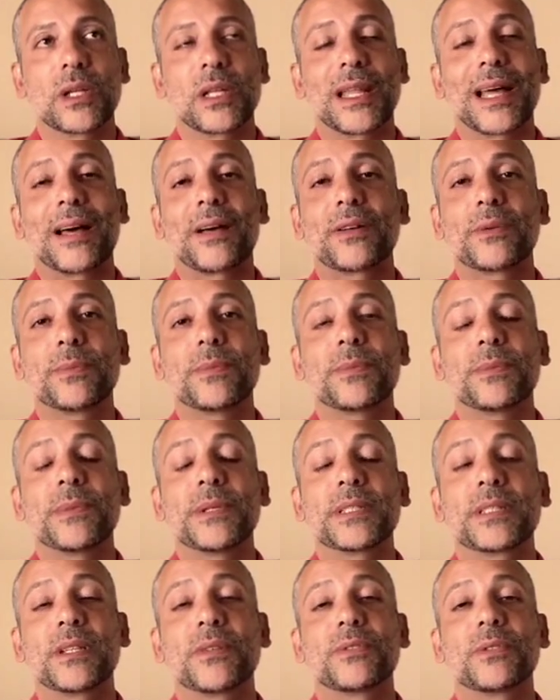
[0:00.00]
allow
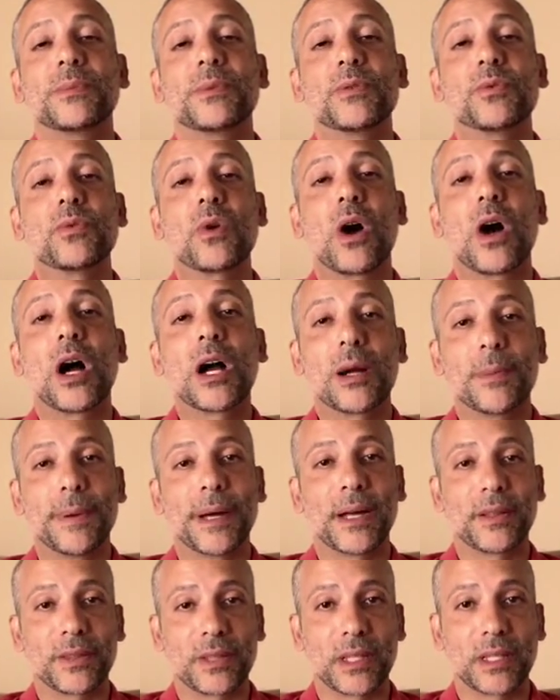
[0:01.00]
myself to be wrong
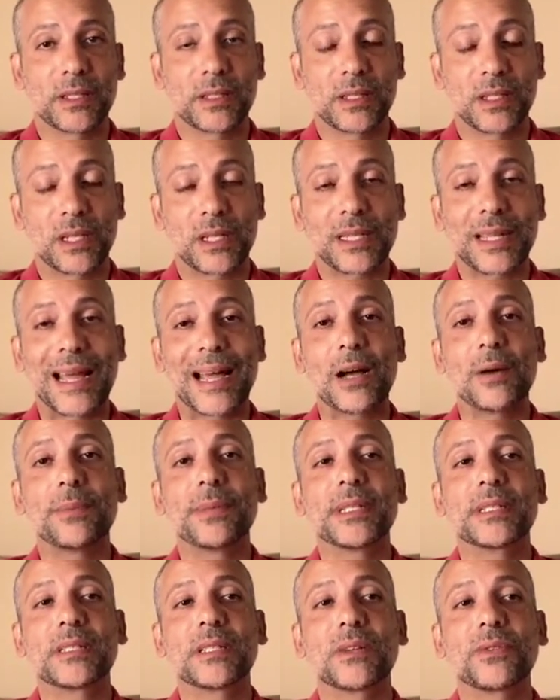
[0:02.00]
about this, and allow
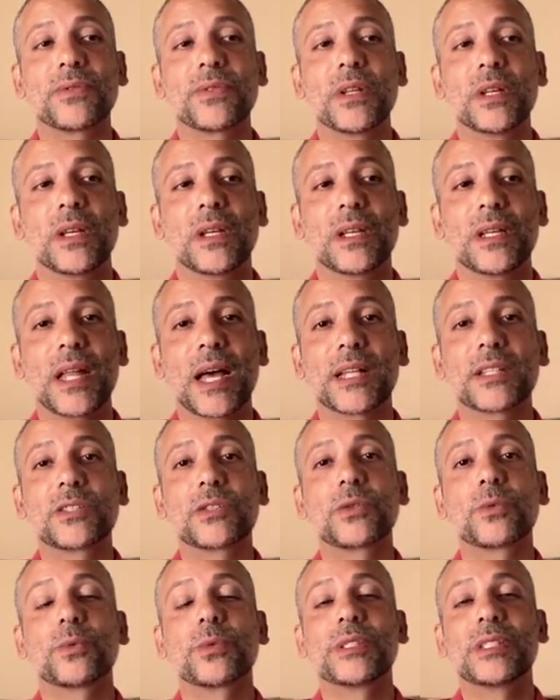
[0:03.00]
myself not
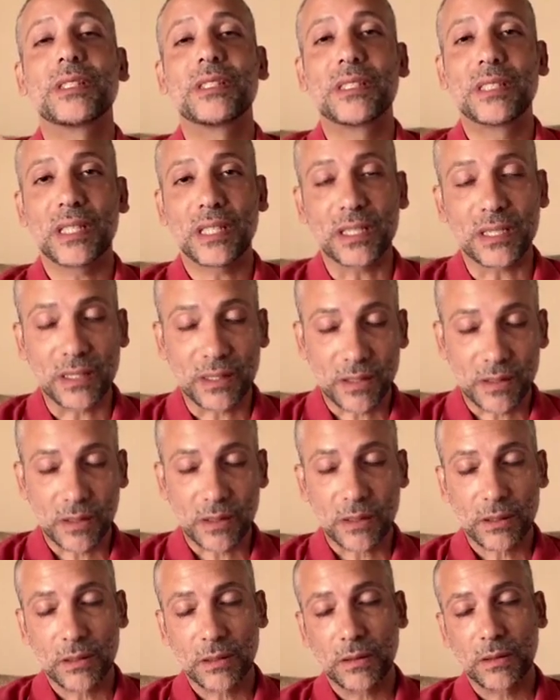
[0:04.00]
to resist
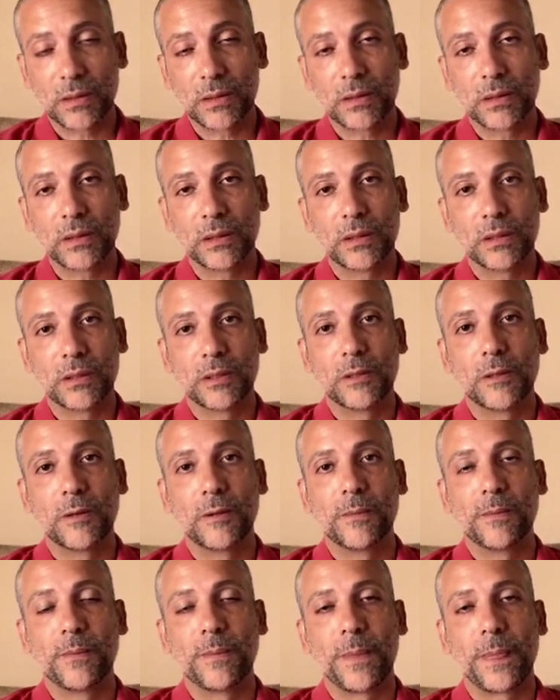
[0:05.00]

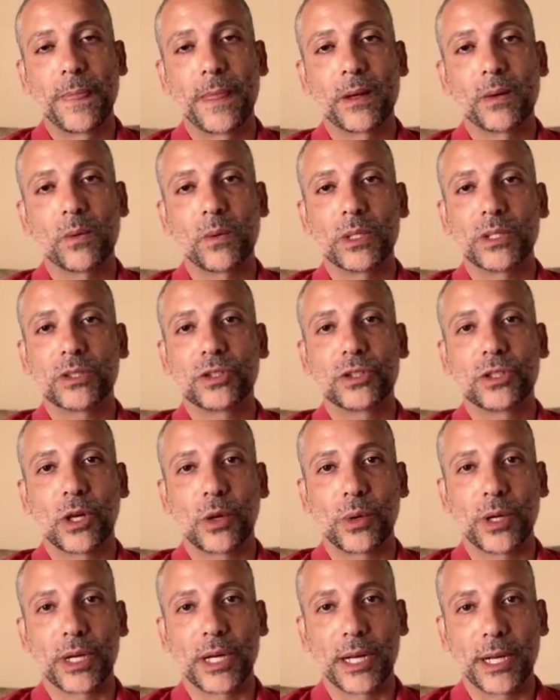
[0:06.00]
what's
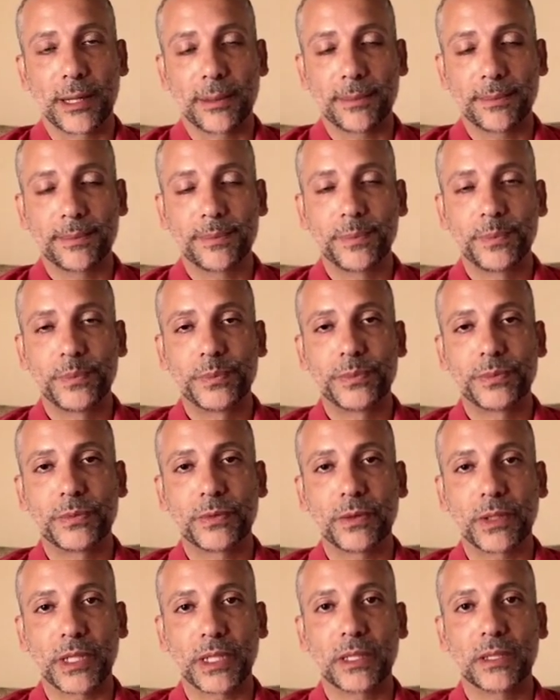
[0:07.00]
showing up,
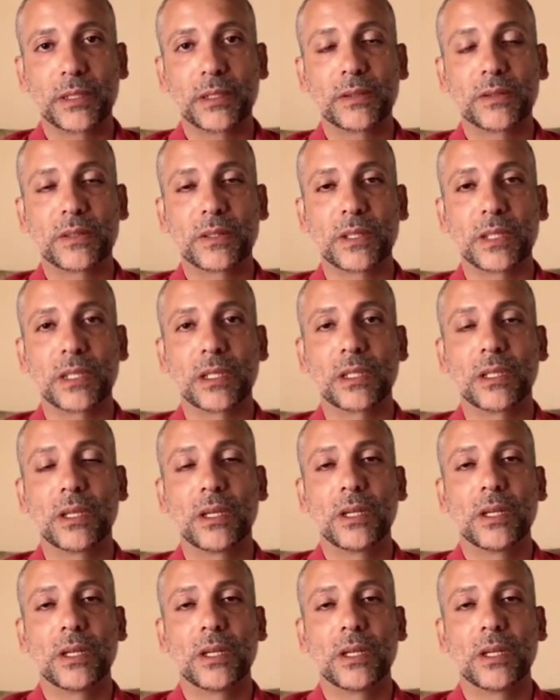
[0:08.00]
right? It's like,